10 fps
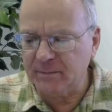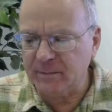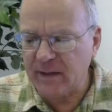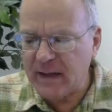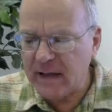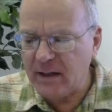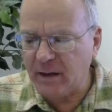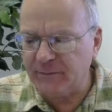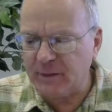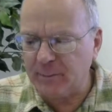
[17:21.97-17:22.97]
eat
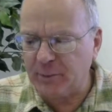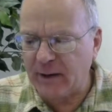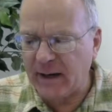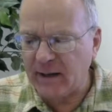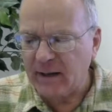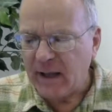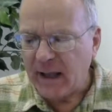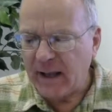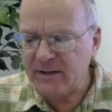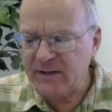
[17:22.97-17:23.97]
of the bread
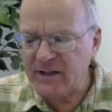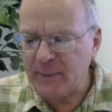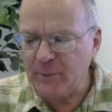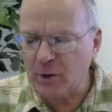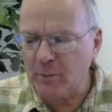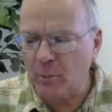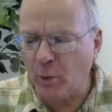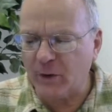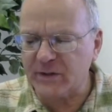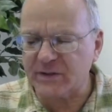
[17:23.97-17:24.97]
and dip your
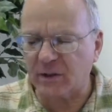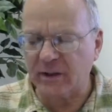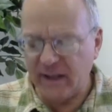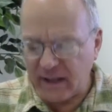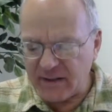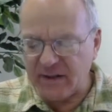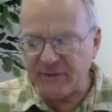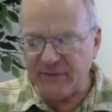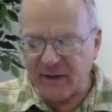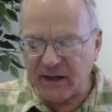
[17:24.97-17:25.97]
morsel in the
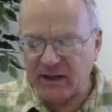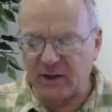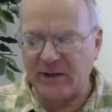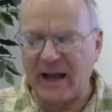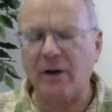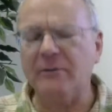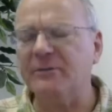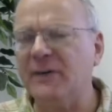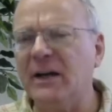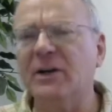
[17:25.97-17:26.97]
vinegar. Now,
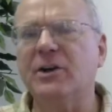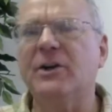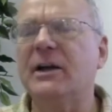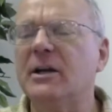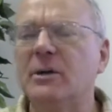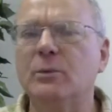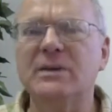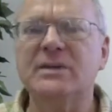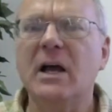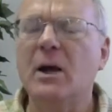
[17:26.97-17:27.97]
vinegar here
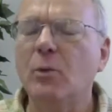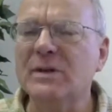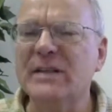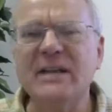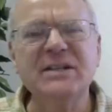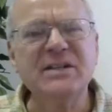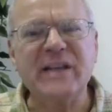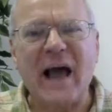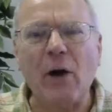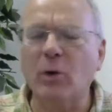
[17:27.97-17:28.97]
was a
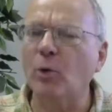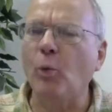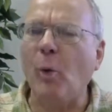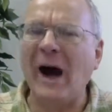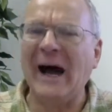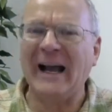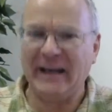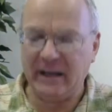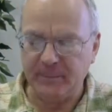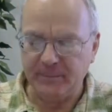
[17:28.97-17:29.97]
sour wine.
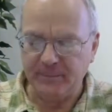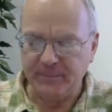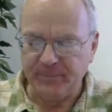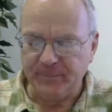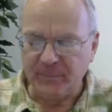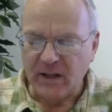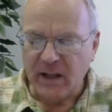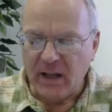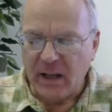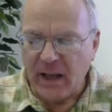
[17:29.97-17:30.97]

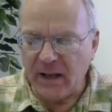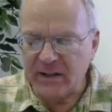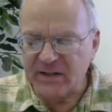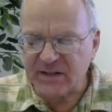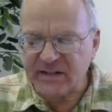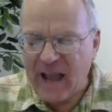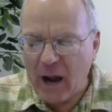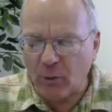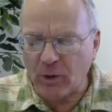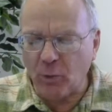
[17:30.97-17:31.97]
And
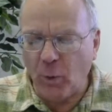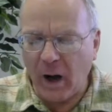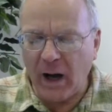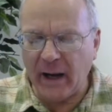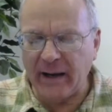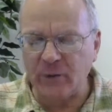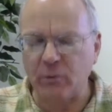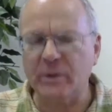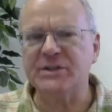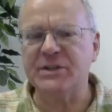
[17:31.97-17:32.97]
sour wine
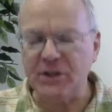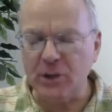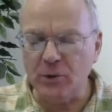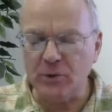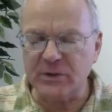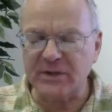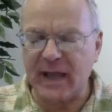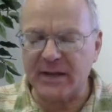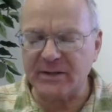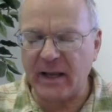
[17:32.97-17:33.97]
was used
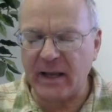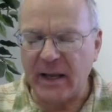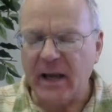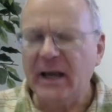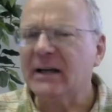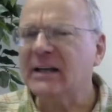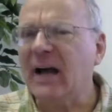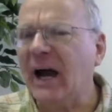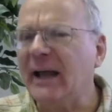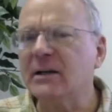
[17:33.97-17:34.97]
as a
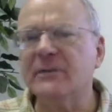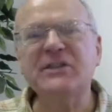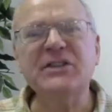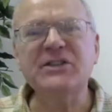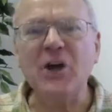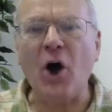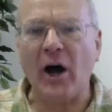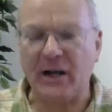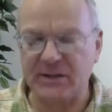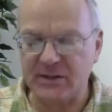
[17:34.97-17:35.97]
kind of
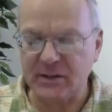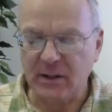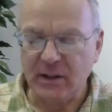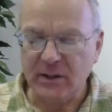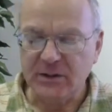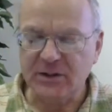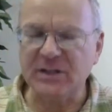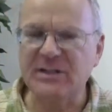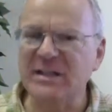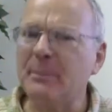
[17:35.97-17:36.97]
sauce to
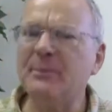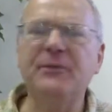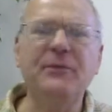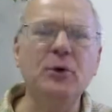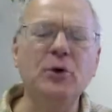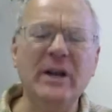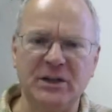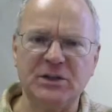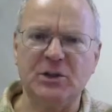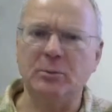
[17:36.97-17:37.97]
dip food
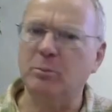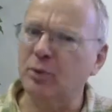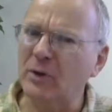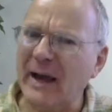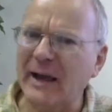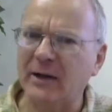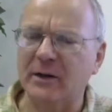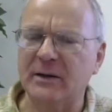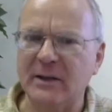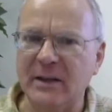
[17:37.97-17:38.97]
into, bread
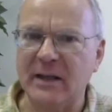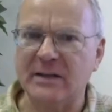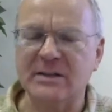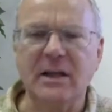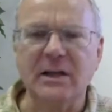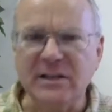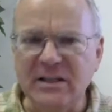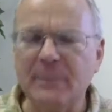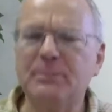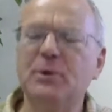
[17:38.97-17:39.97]
and things.
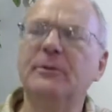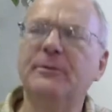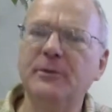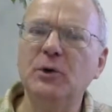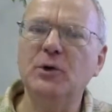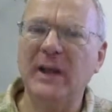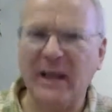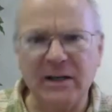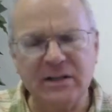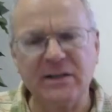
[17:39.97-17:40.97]
Dip your food
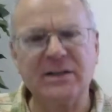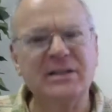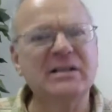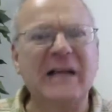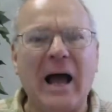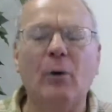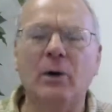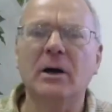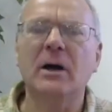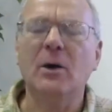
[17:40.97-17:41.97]
into this
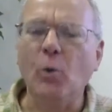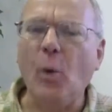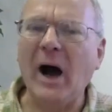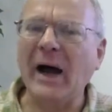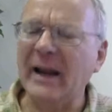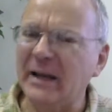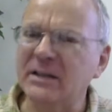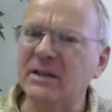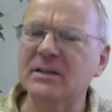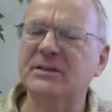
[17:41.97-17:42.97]
sour wine,
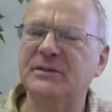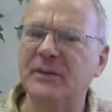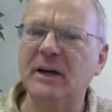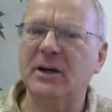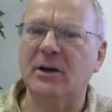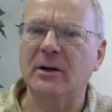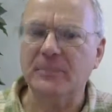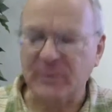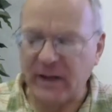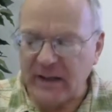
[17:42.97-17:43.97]
into this vinegar,
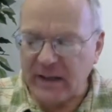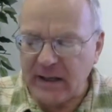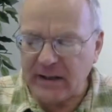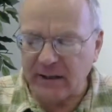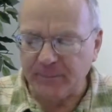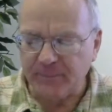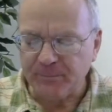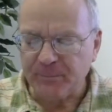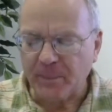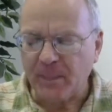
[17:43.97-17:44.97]
and eat it.
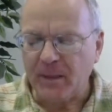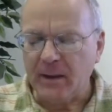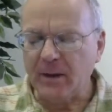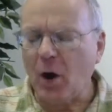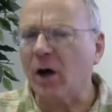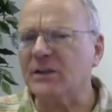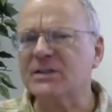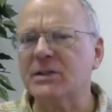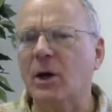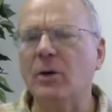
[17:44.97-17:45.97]

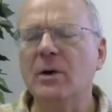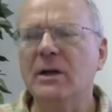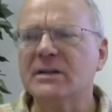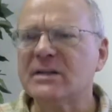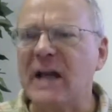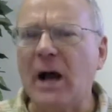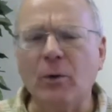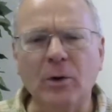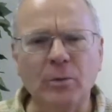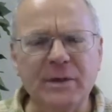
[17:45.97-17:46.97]

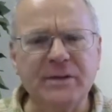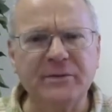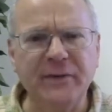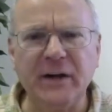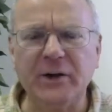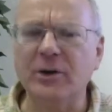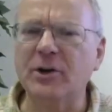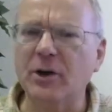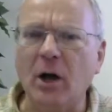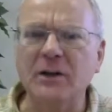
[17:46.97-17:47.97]
This vinegar
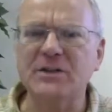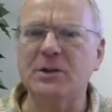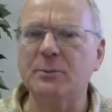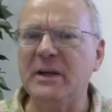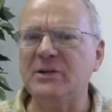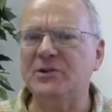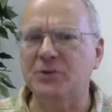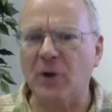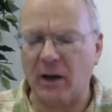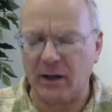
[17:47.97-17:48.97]
could also be
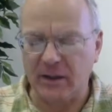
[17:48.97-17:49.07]
drunk.